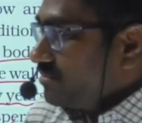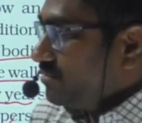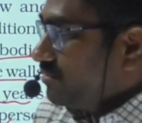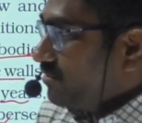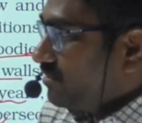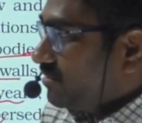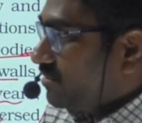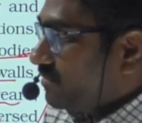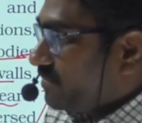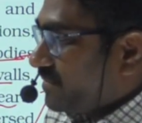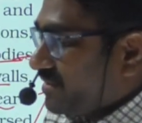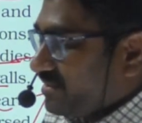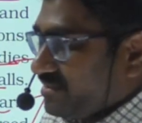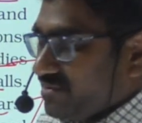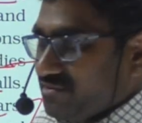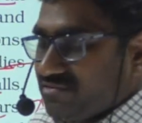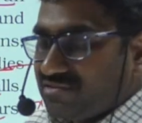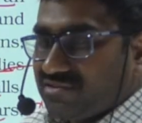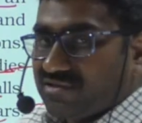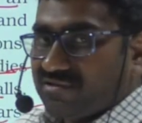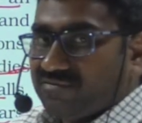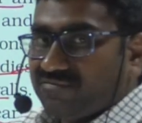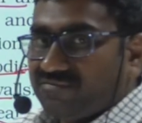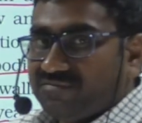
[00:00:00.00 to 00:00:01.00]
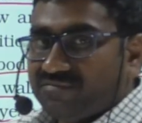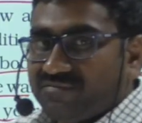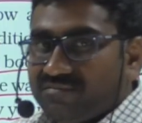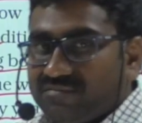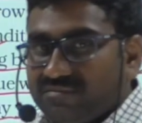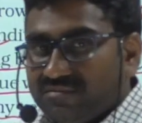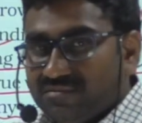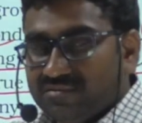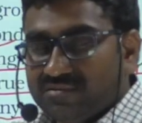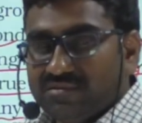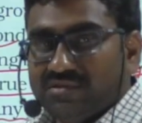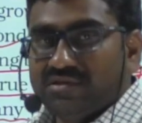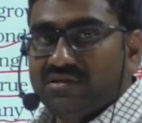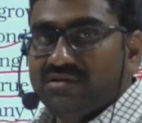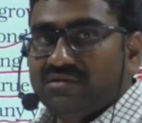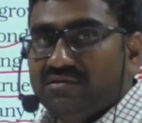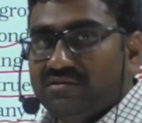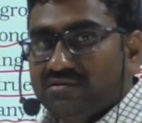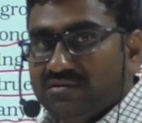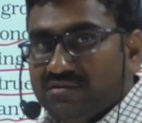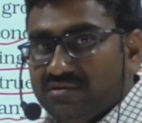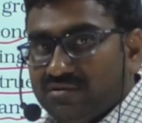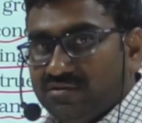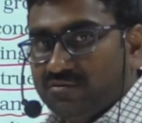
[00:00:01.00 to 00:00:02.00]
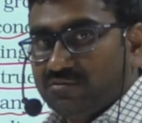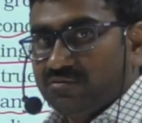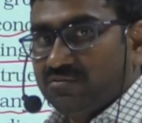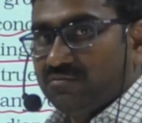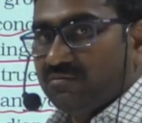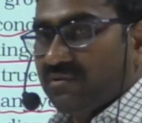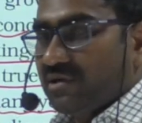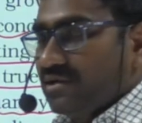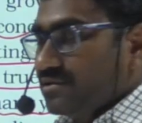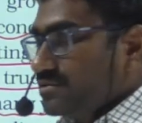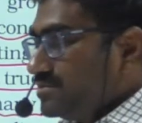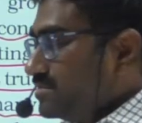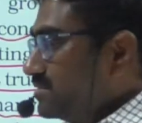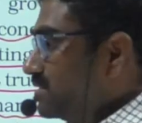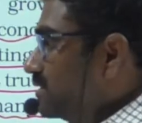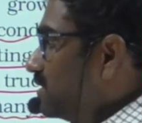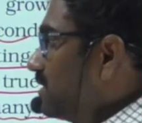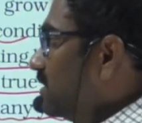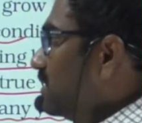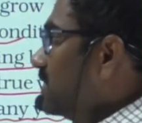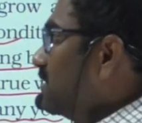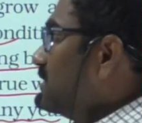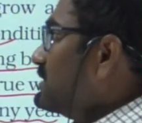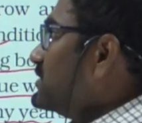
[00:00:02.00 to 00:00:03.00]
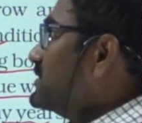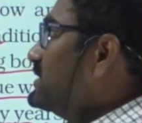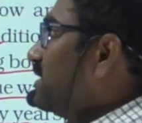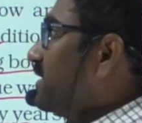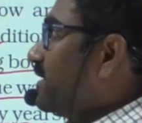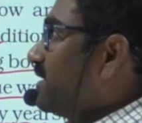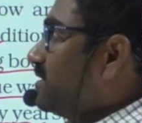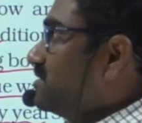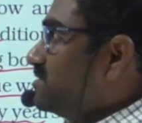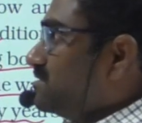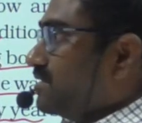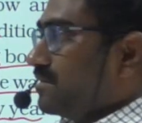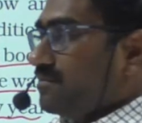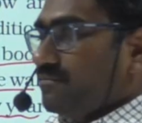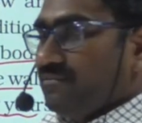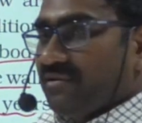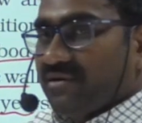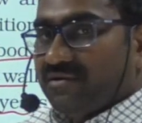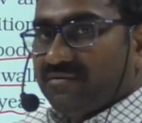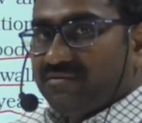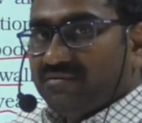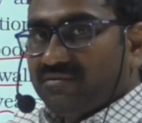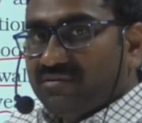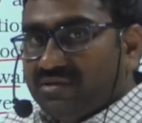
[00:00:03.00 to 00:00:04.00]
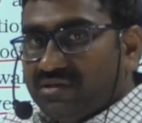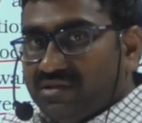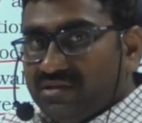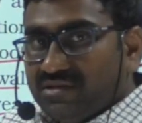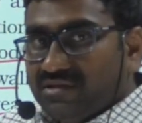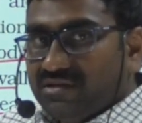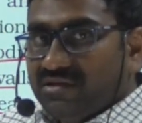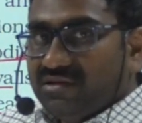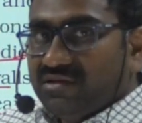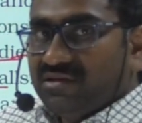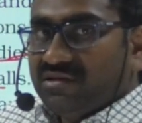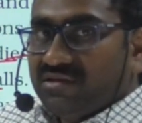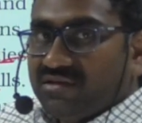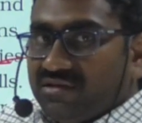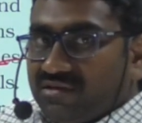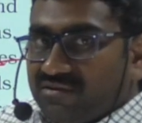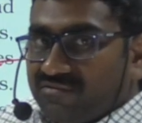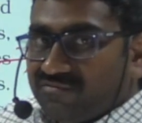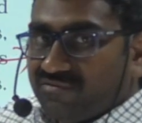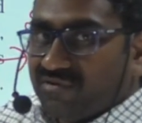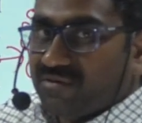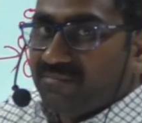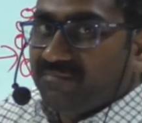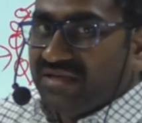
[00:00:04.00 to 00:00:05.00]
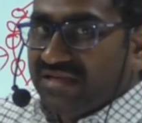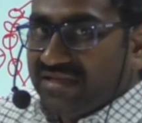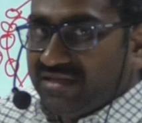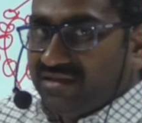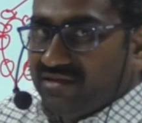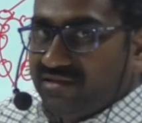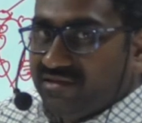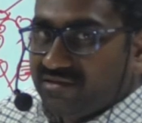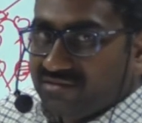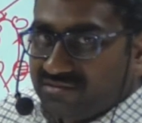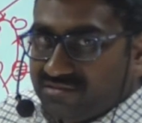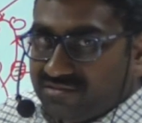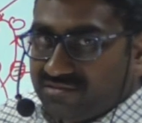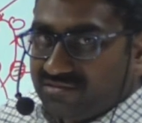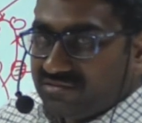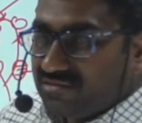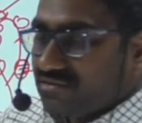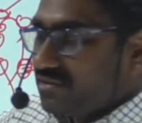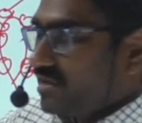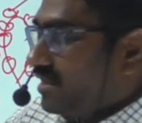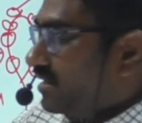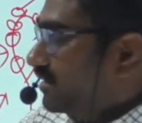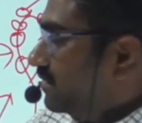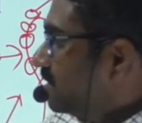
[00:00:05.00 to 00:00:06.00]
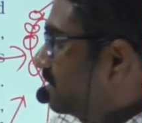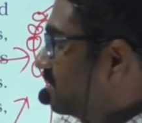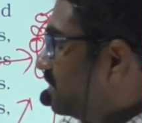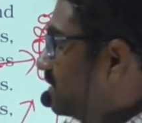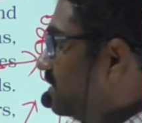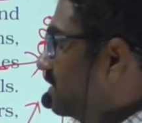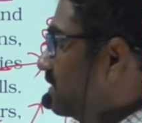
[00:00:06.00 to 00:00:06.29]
due to the presence of that true walls, they can survive for many years under